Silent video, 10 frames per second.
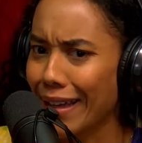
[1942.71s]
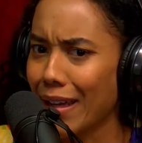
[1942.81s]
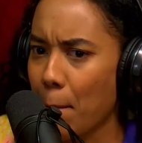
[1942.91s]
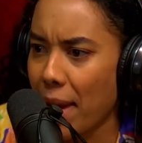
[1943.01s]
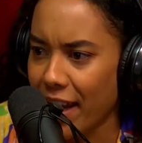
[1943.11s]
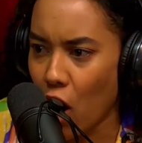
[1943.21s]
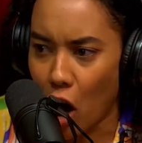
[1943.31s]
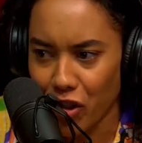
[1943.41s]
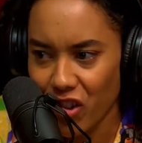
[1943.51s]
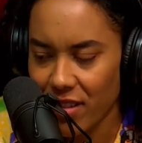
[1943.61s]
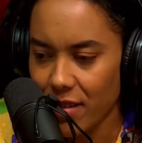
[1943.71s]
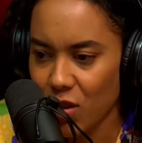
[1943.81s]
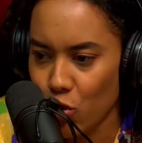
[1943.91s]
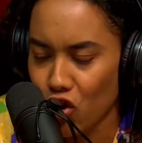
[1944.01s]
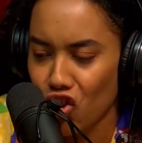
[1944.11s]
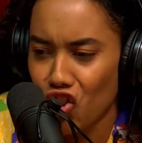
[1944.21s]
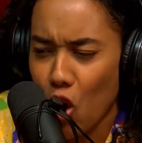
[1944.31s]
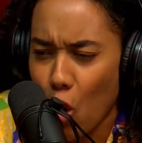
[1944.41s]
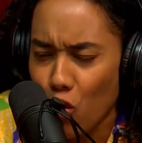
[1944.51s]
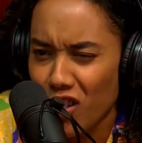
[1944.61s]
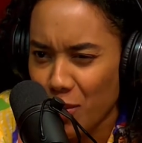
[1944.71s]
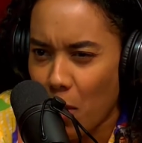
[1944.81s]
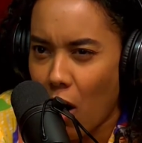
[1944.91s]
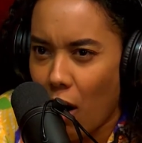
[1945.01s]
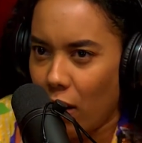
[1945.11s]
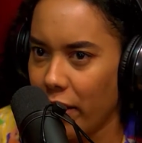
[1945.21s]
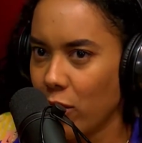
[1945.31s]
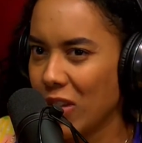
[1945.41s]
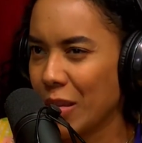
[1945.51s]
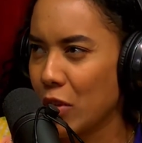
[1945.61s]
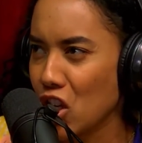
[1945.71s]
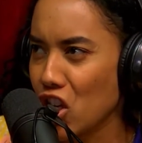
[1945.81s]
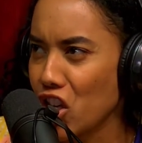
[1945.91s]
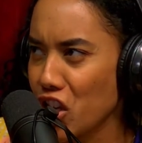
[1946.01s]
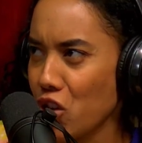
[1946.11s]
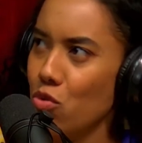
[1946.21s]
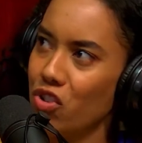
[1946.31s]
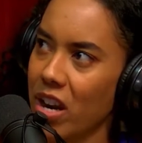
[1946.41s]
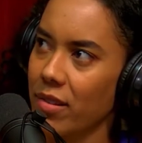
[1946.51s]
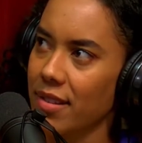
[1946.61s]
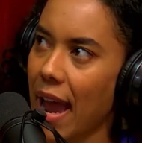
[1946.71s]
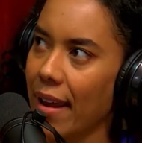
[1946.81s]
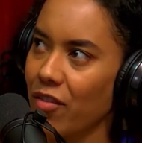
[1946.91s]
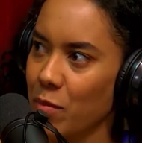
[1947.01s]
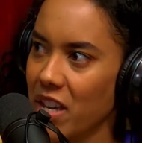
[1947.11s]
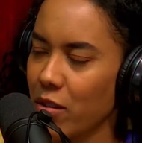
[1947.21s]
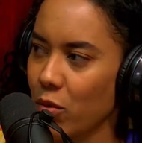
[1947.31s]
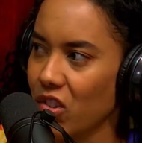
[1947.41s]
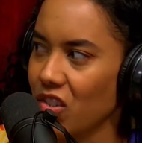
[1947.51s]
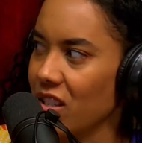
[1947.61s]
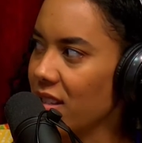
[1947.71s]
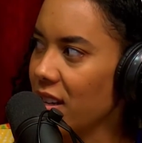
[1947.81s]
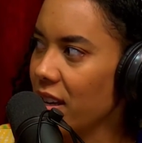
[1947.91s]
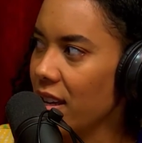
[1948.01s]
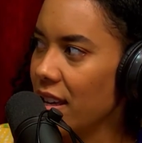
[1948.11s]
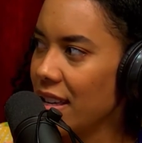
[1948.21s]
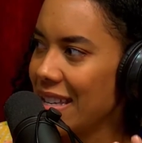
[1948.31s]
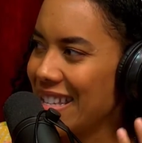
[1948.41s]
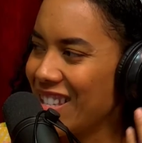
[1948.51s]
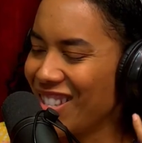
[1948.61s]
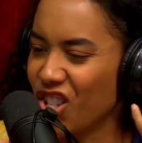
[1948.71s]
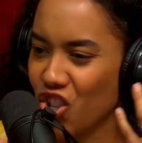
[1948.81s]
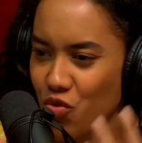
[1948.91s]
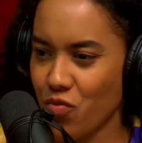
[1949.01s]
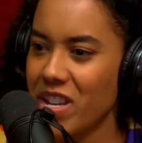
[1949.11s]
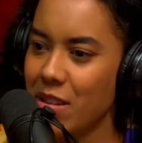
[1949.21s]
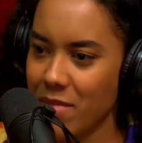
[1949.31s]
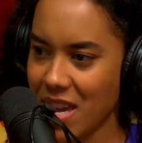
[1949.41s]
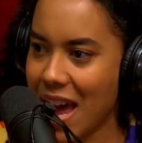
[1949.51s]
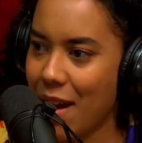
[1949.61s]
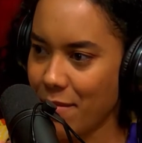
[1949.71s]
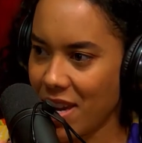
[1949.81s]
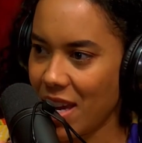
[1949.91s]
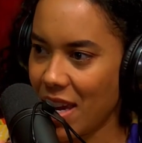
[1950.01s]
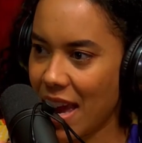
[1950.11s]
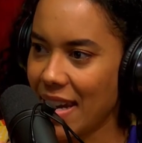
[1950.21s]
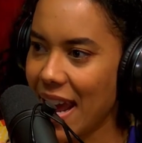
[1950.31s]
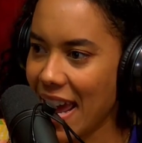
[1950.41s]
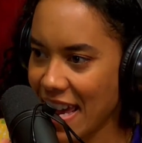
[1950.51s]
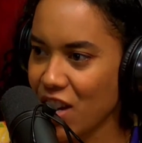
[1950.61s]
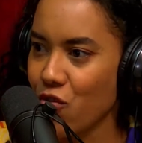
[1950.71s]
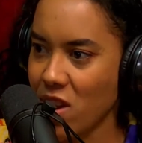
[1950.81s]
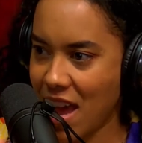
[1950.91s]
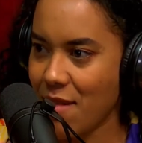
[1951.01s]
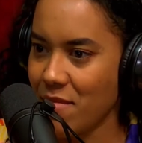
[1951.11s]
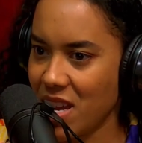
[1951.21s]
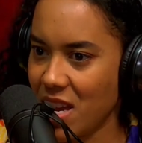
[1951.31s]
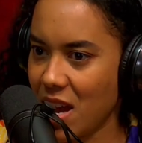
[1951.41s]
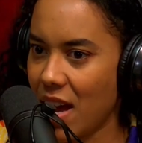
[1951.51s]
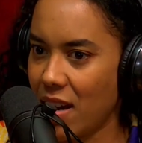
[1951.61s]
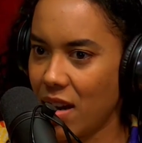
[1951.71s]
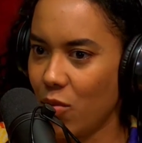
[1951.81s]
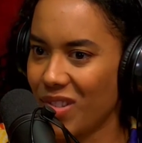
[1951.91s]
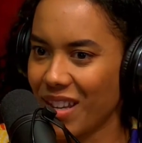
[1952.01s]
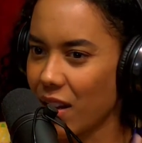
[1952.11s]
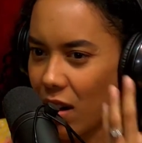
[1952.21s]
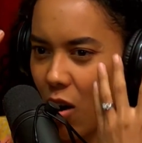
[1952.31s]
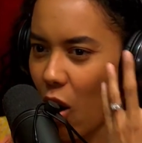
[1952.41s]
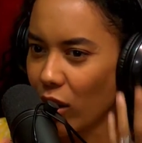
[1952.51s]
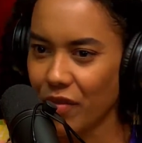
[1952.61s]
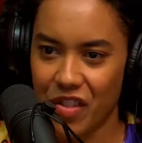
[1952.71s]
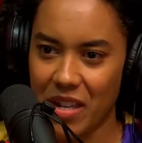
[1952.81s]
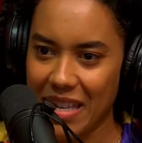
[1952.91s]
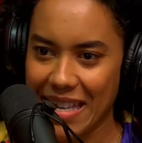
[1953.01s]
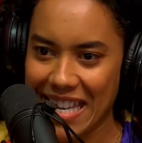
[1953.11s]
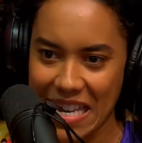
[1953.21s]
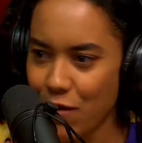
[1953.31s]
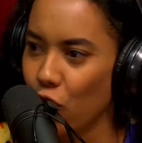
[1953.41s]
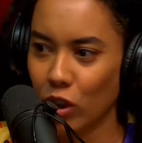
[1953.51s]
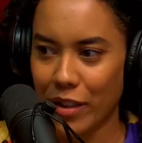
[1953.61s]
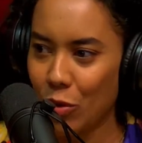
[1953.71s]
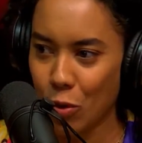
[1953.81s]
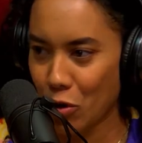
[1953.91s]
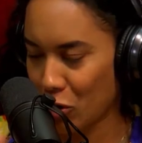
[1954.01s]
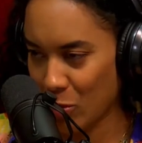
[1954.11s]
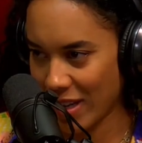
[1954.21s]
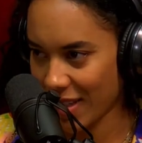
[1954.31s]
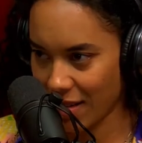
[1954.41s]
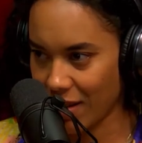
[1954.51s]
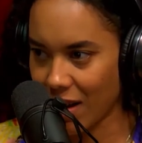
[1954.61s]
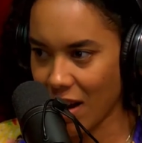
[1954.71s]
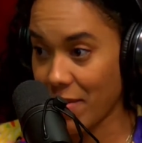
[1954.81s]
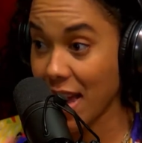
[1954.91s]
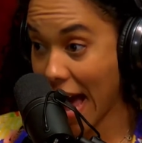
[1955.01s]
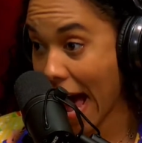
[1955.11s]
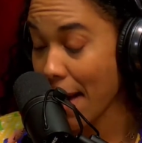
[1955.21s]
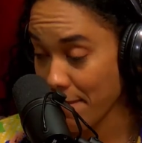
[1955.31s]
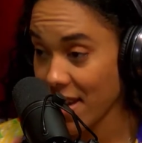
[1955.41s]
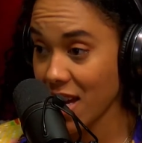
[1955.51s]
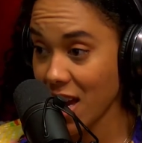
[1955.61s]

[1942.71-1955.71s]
like my consciousness was so small and there was something huge outside of me that was just screaming at me and angry at me, and it was like all of the evil in the world basically coming at me.